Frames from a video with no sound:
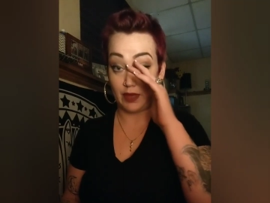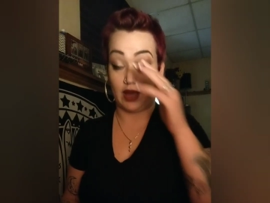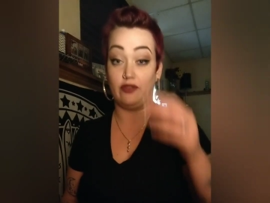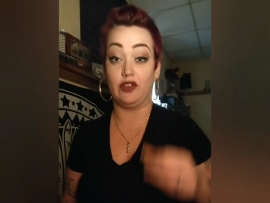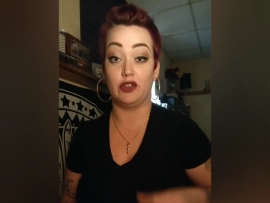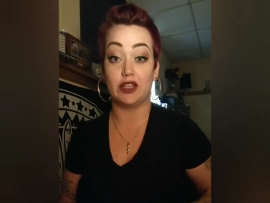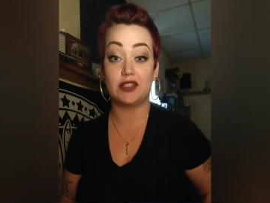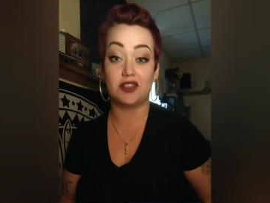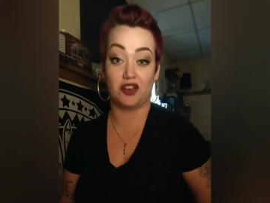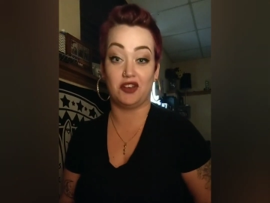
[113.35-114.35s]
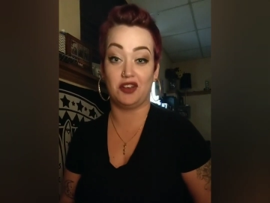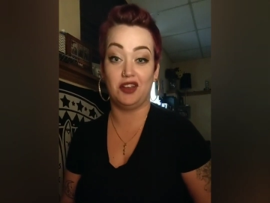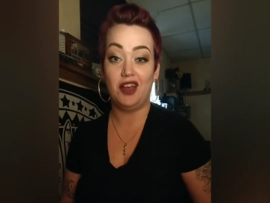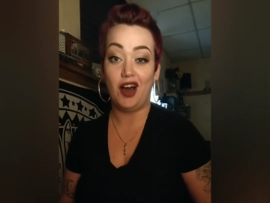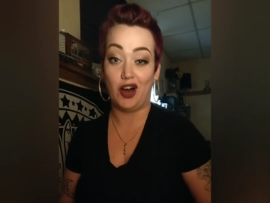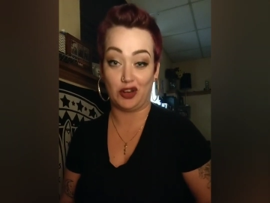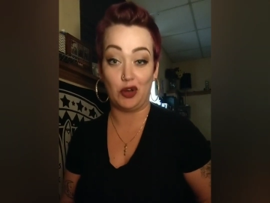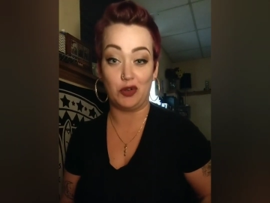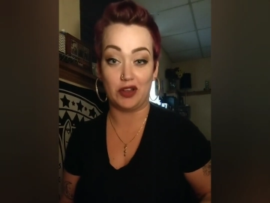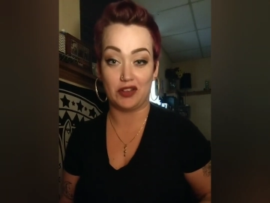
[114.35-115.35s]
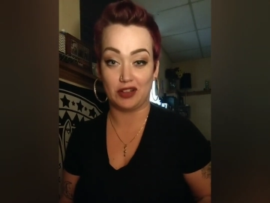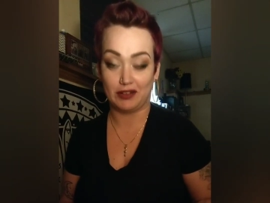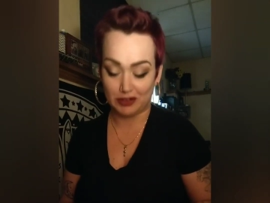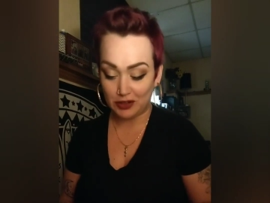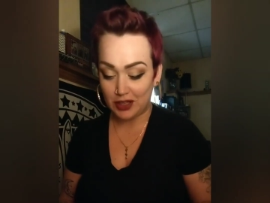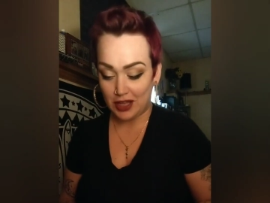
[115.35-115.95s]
I feel this on a whole nother level.